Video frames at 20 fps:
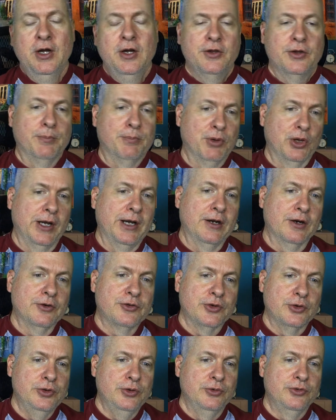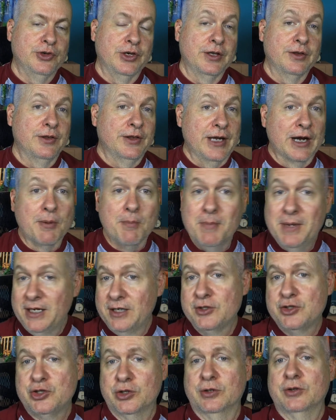The players are using their
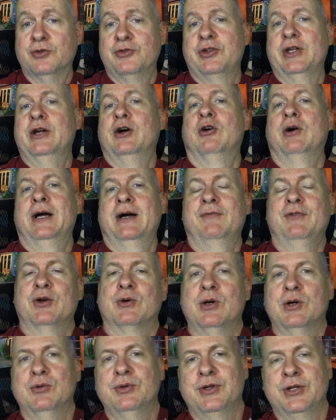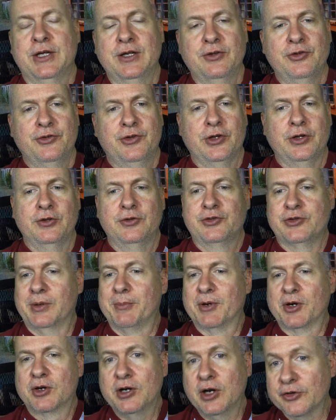miniatures. They all have their own things that some
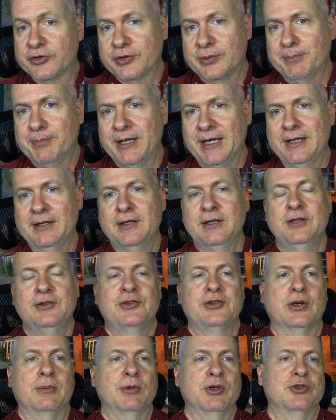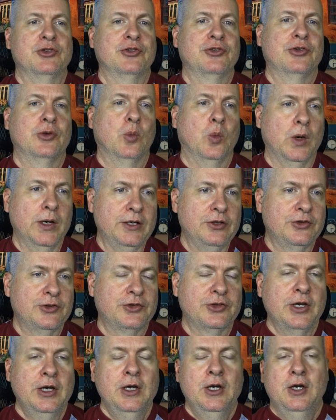are custom painted, some are just the whites
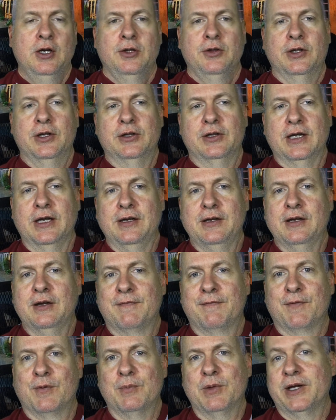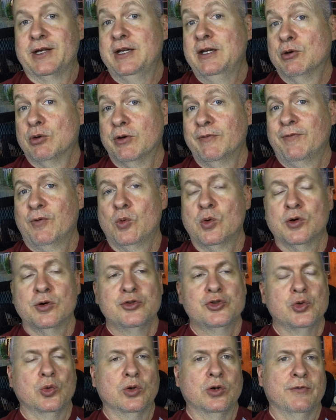that they get from like Hero Forge,
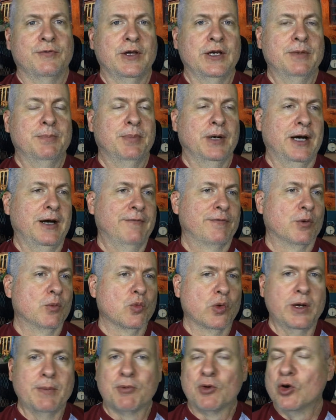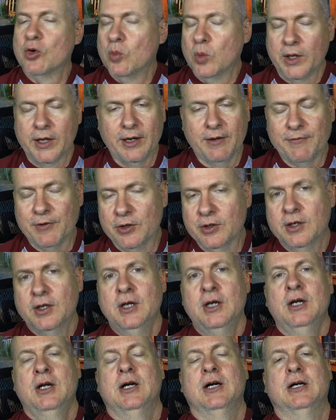or if they buy from Reaper or whatever.
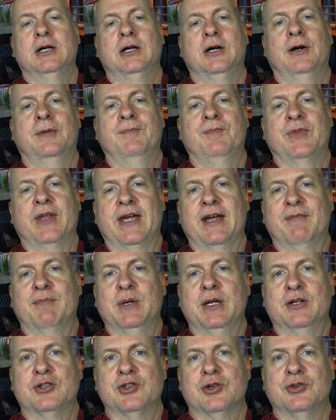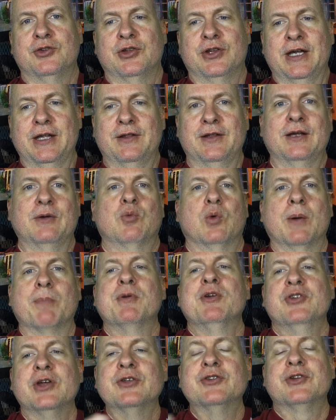They have miniatures that they think
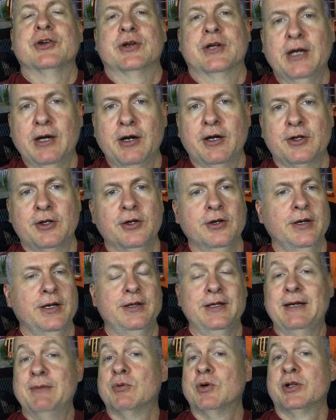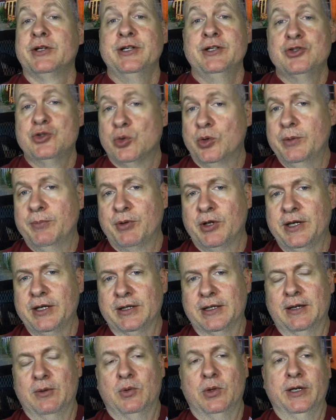represents their character, and they really enjoy playing
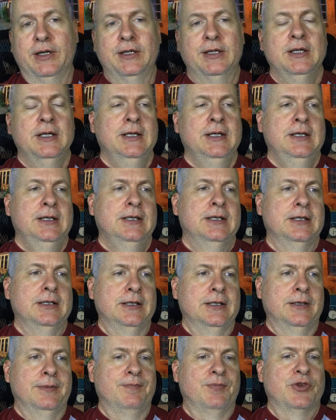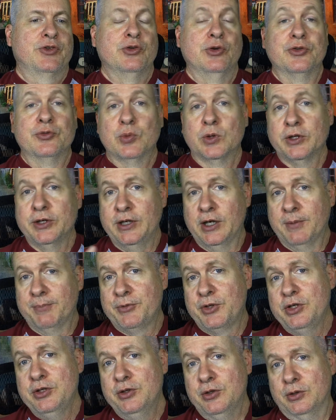that way. So it's really up
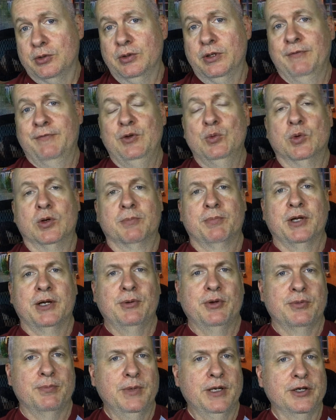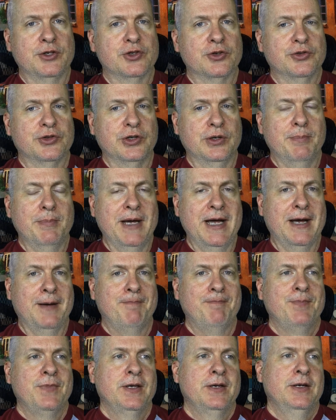to you. If you want to play with miniatures and a
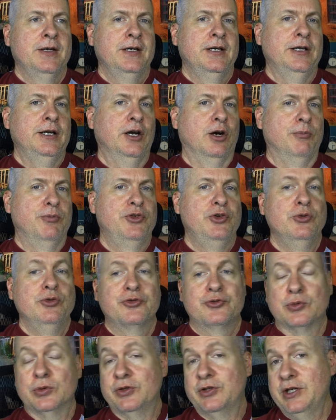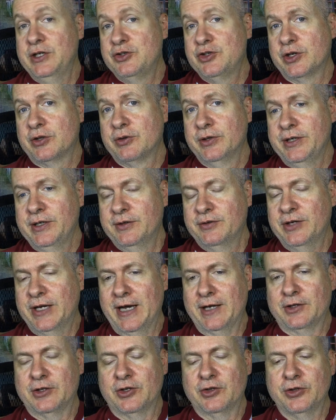map, it helps you strategically and
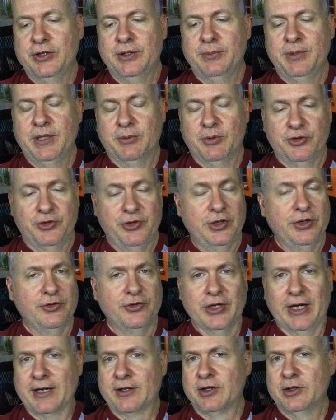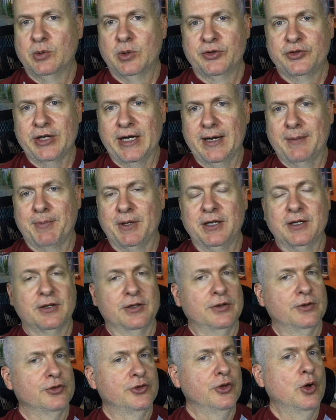tactically to be able to see exactly what's happening.
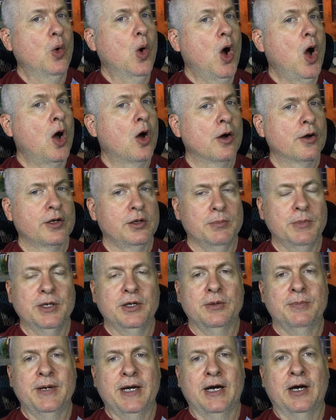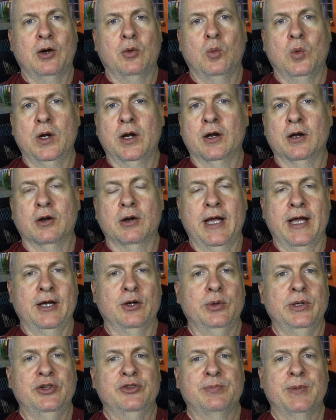There's no argument about where
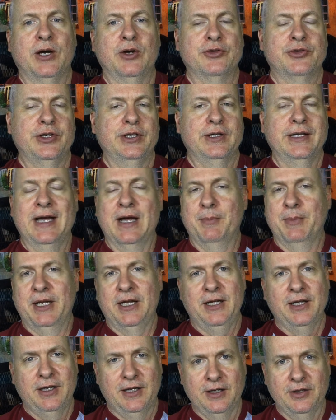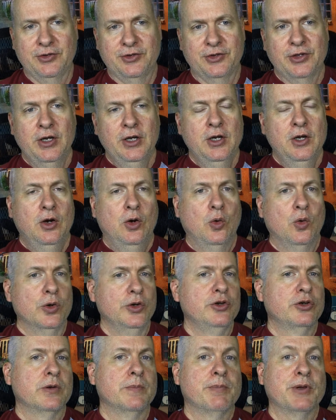AoE spells hit and how many it hits. Or you
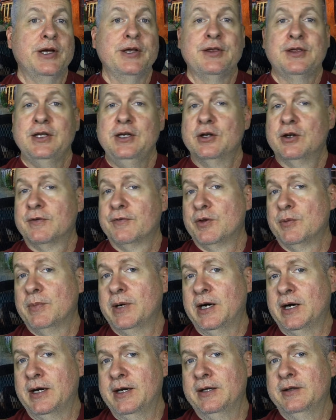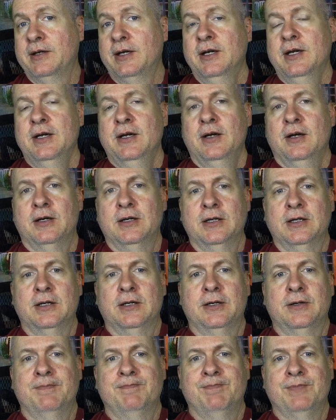can play Theater of the Mind
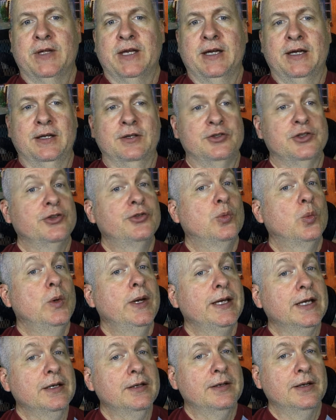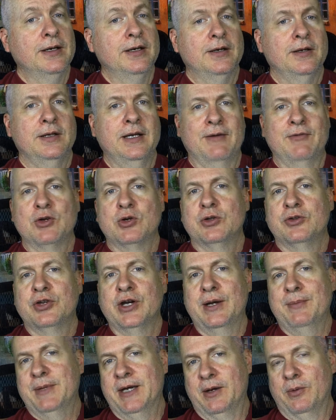and just wing it and have a good
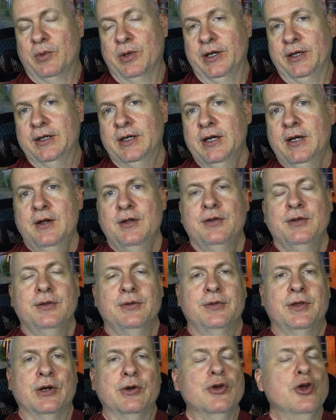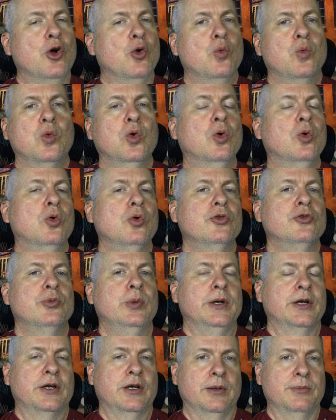time that way. There are no rules when
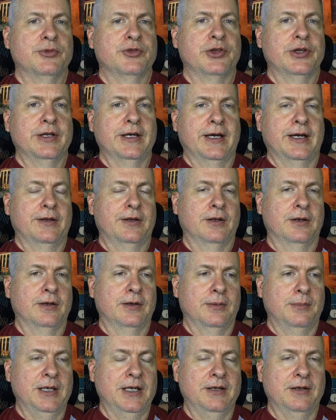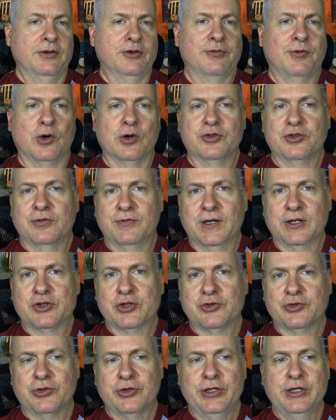it comes to that. I mean, as far as
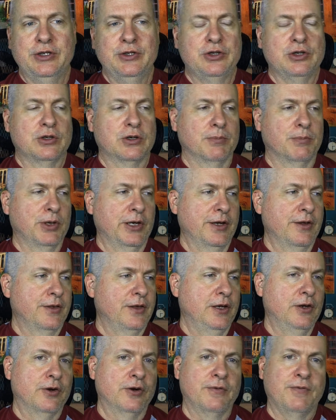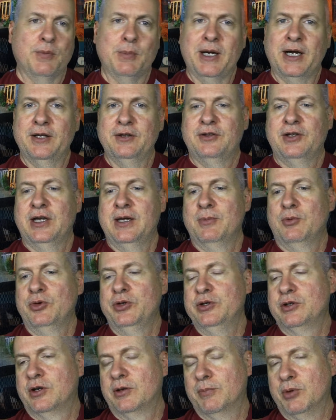Adventures League, you can play a Theater of the Mind table.
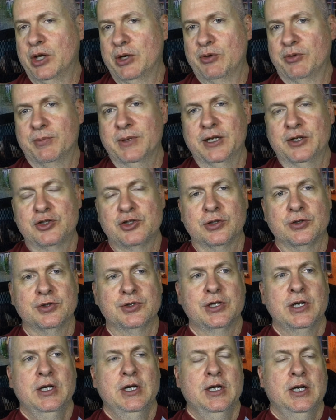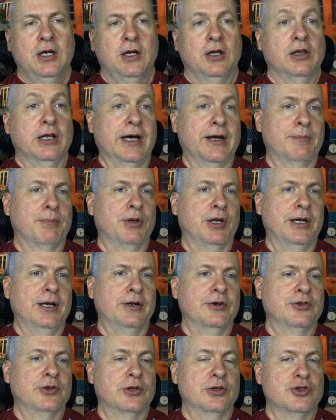You can play with miniatures. A lot of
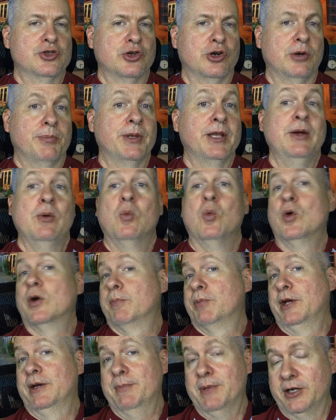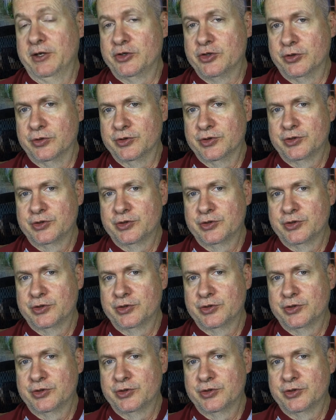players are going to show up and they want to play miniatures.